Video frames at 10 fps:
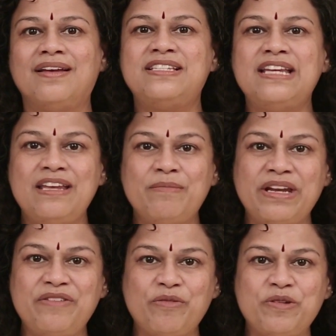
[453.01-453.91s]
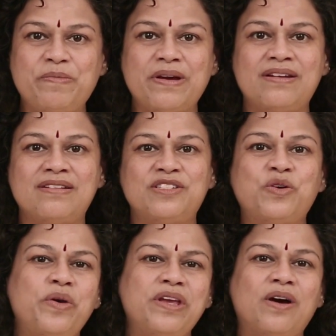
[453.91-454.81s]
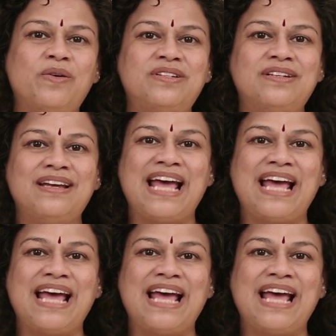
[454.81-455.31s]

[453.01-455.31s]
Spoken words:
stealing money from your parents, going out.